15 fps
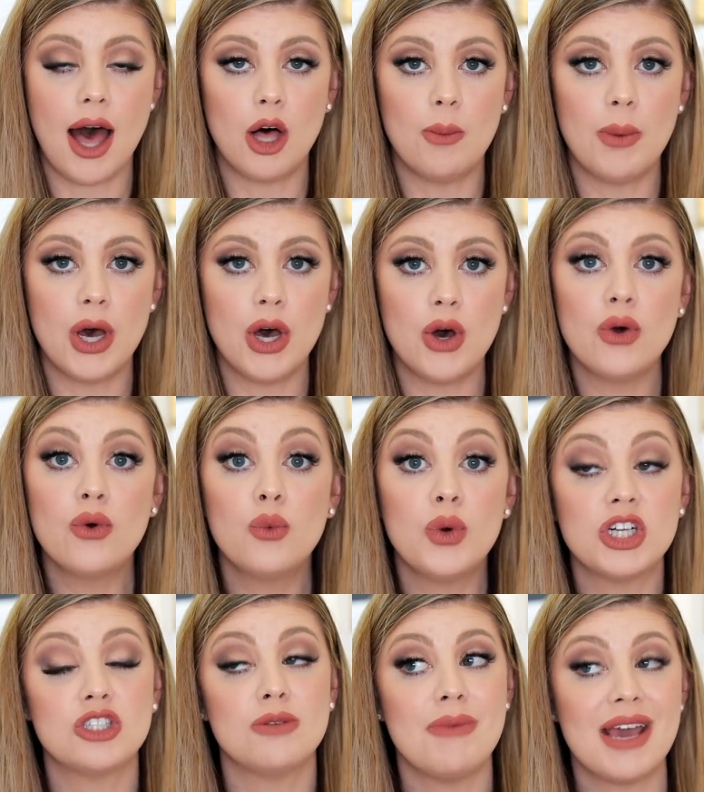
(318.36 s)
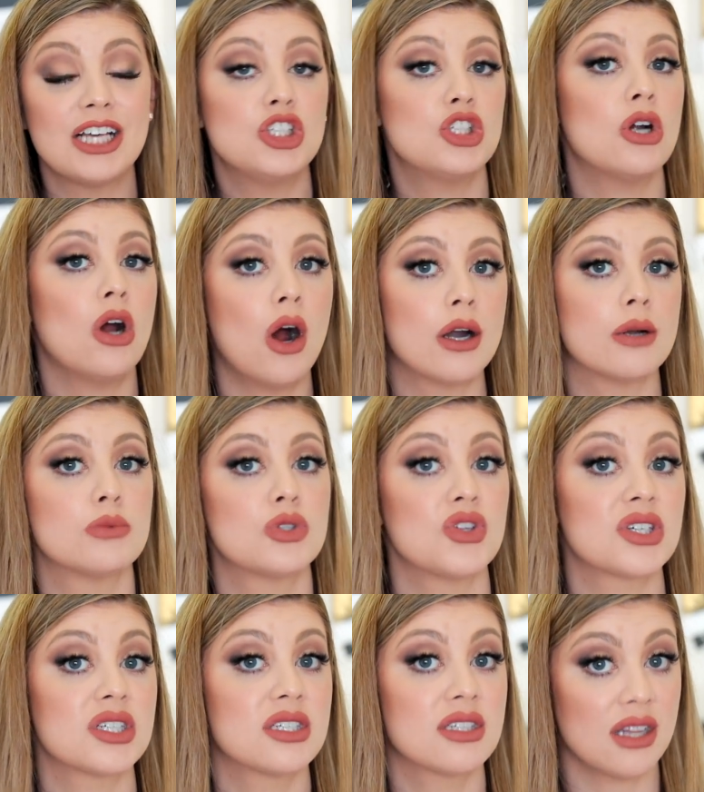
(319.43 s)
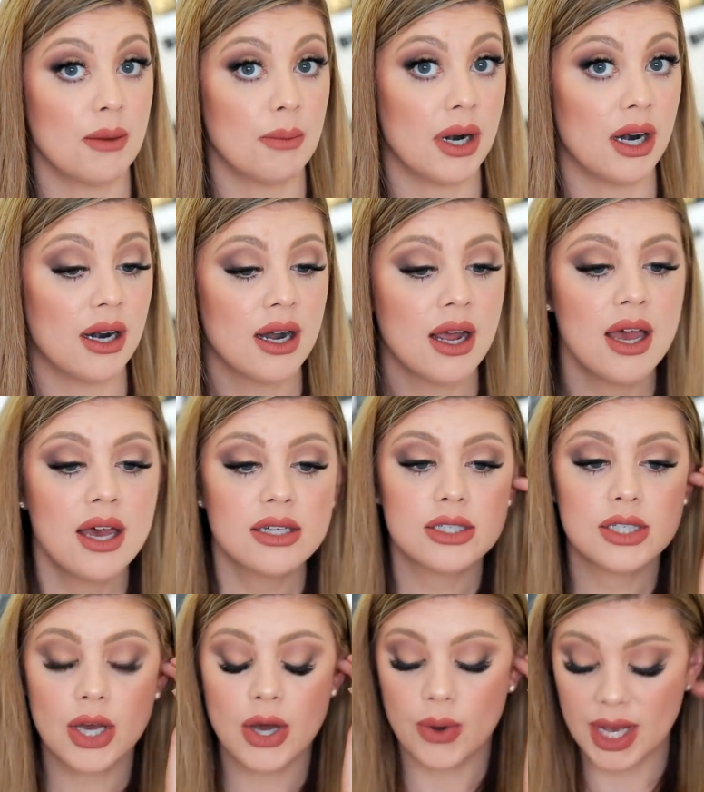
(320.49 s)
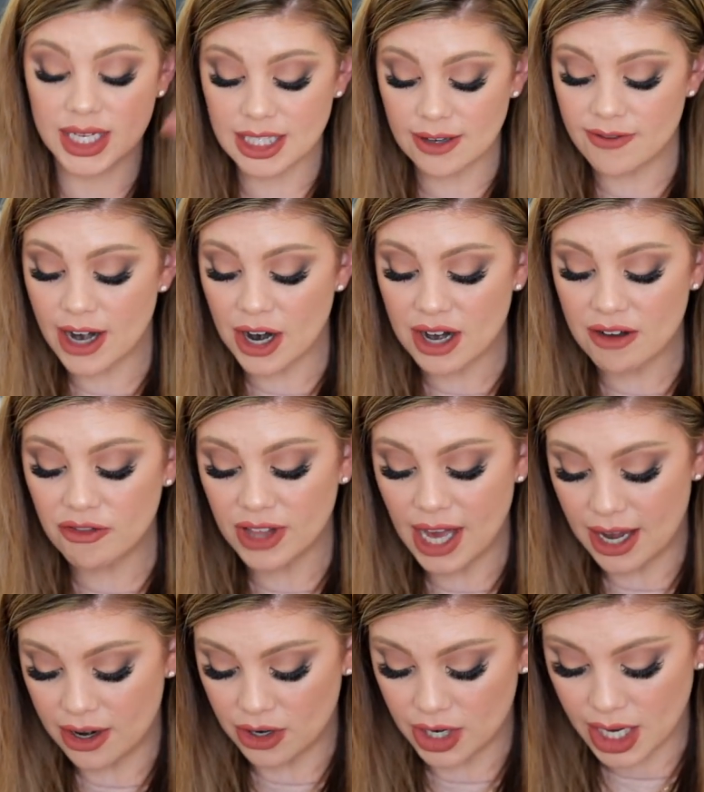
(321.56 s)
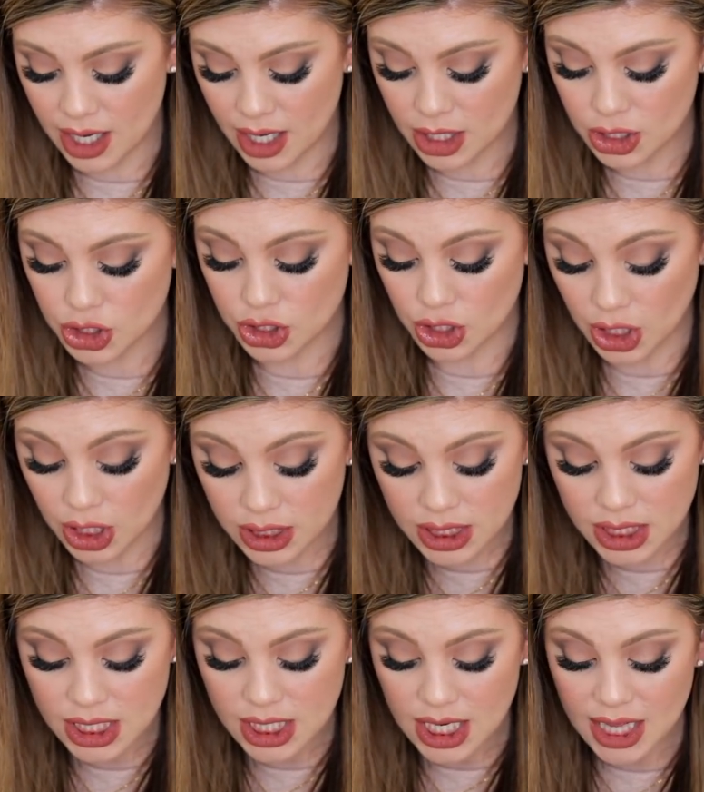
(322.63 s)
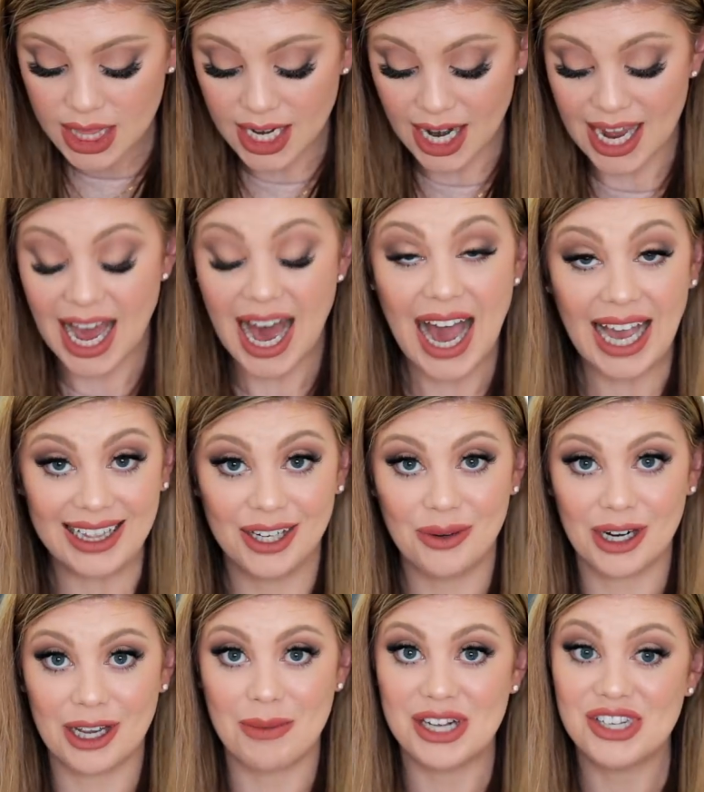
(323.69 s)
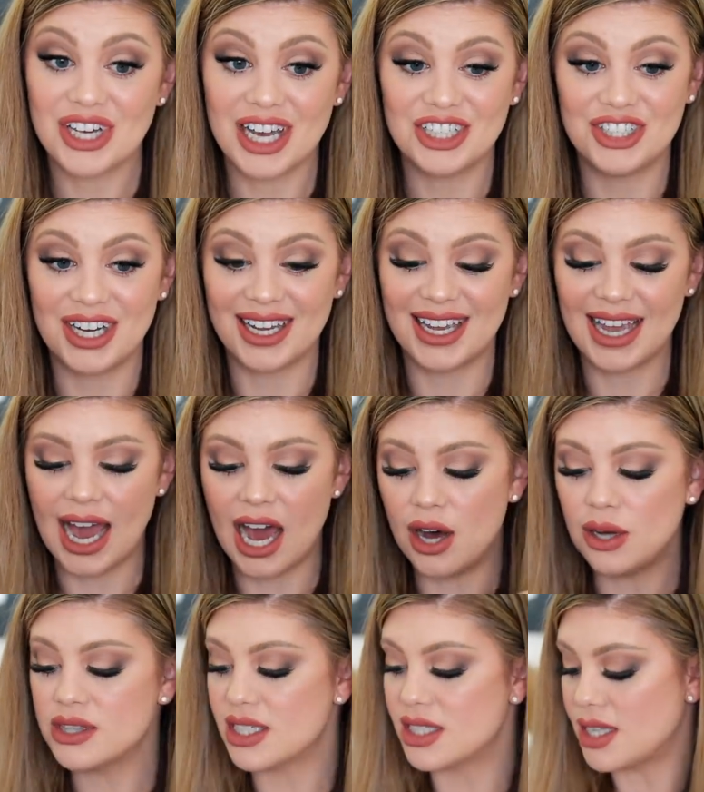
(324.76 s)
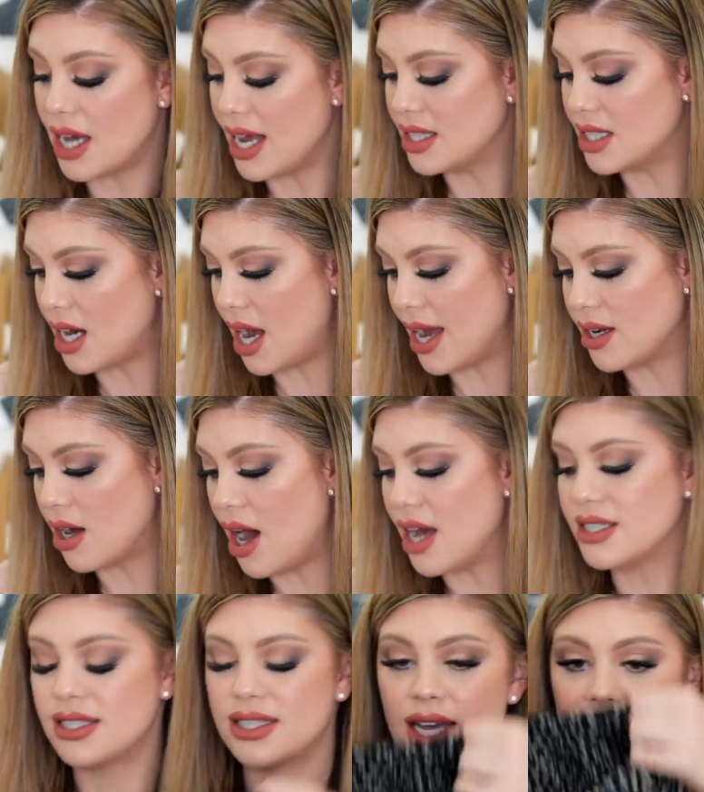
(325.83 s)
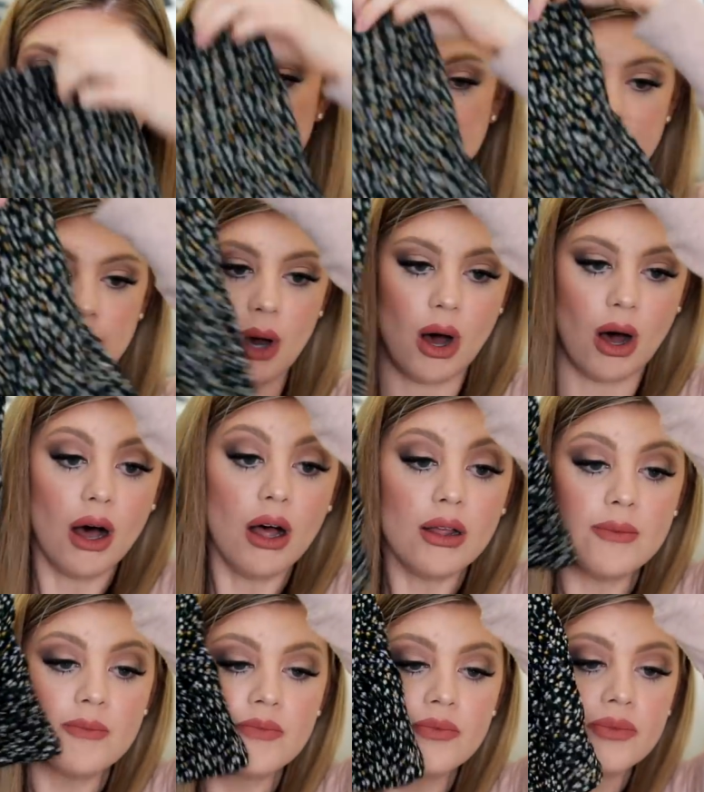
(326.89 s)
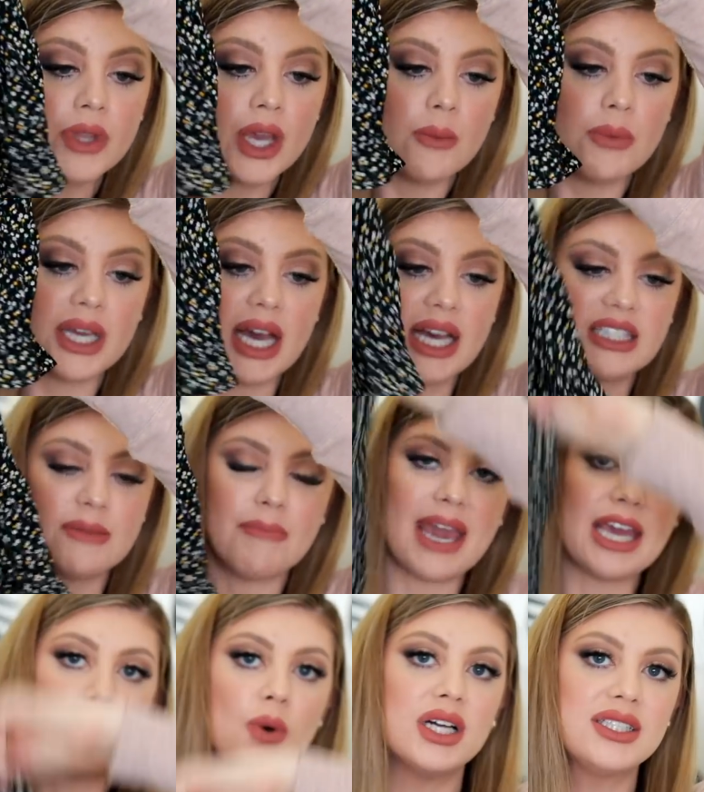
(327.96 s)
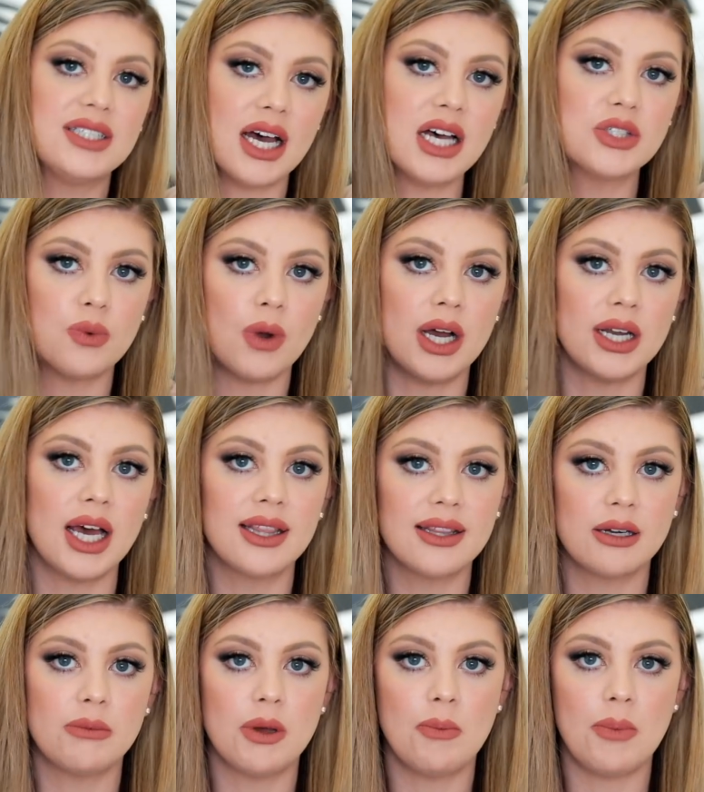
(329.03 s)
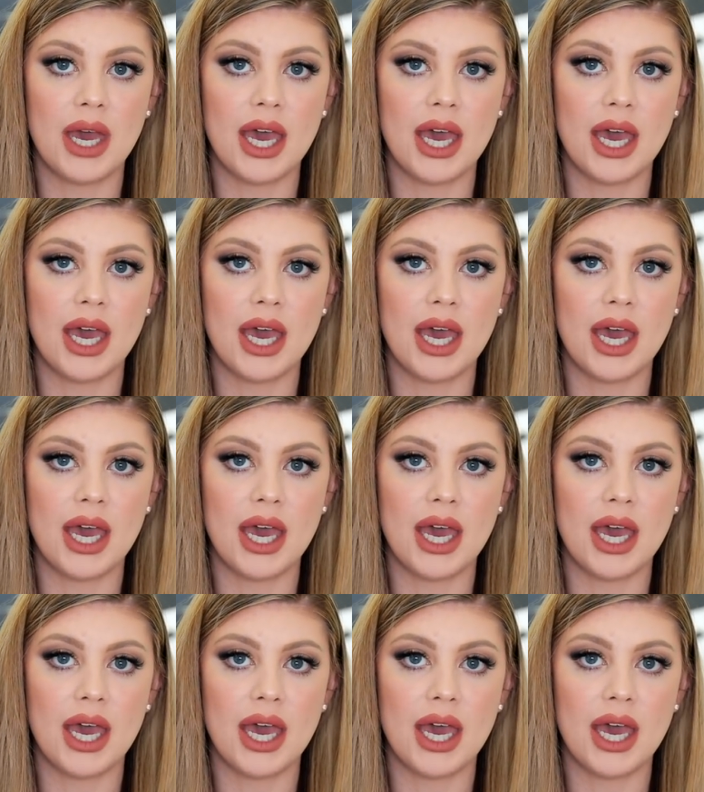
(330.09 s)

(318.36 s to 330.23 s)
elbow, which makes your arms look slimmer. So it's a very flattering shirt that I highly recommend you guys checking out. The size that I got is a size small, because Madewell does run a little bit